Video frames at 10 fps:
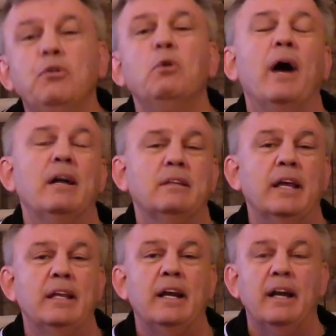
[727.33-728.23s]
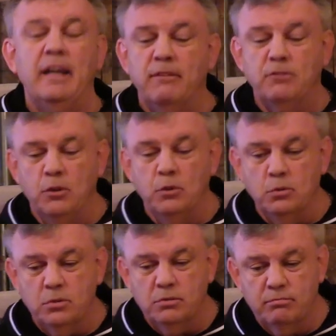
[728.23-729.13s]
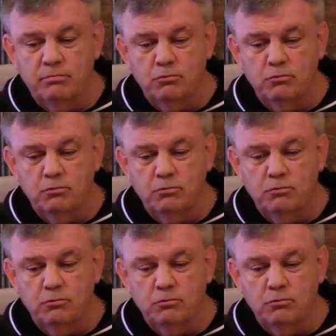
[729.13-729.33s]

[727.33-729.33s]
few out there that I have to use